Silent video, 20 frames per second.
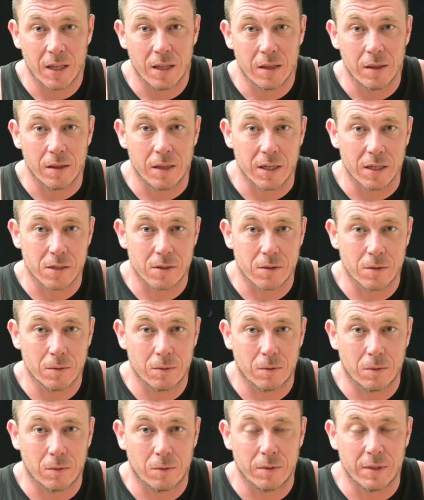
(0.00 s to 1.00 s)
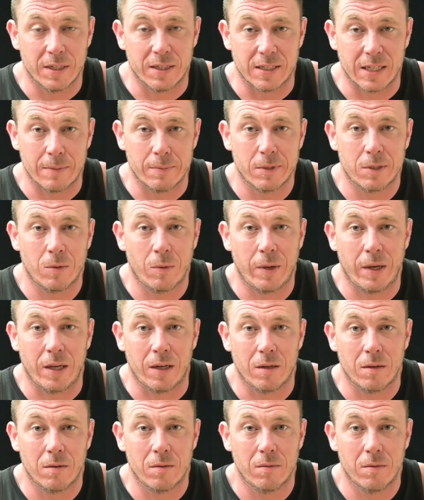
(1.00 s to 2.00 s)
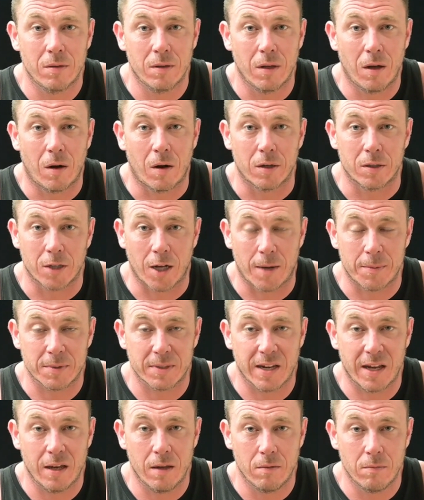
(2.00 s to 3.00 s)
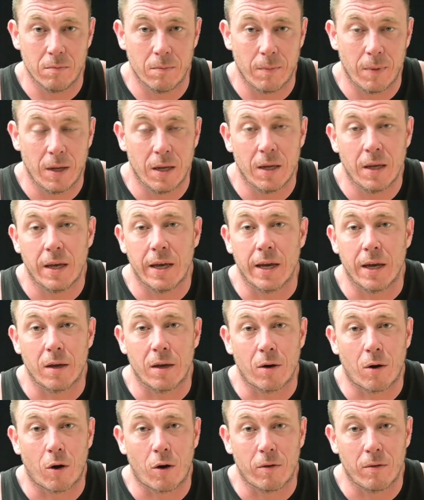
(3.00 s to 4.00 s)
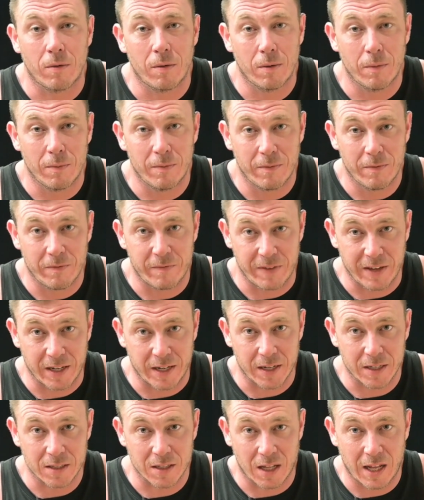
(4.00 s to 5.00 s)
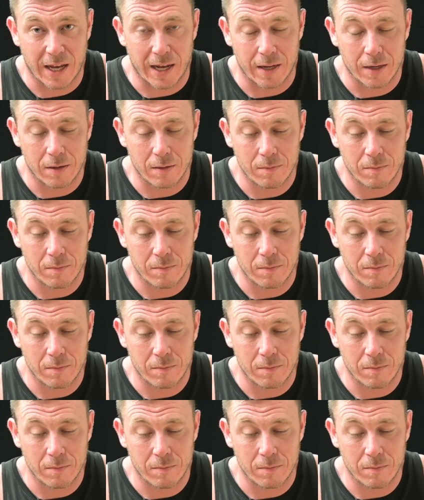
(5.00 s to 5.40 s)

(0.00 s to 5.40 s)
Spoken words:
This tool is in between our Top Scan and our Phoenix line.